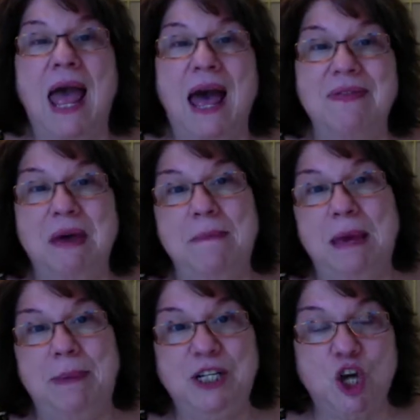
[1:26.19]
and then
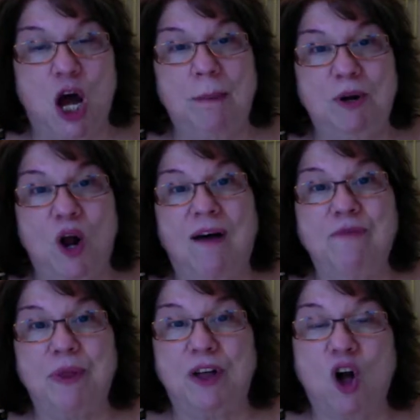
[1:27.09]
maybe top it
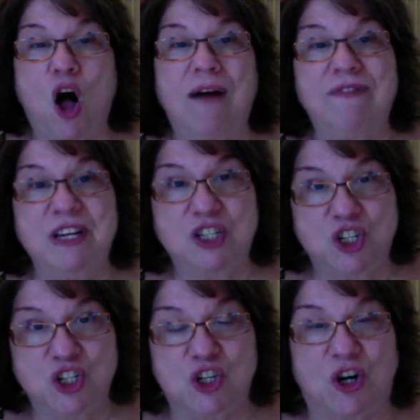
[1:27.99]
off with a coffee and
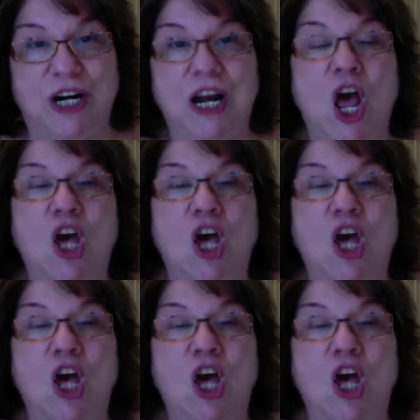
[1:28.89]
dessert.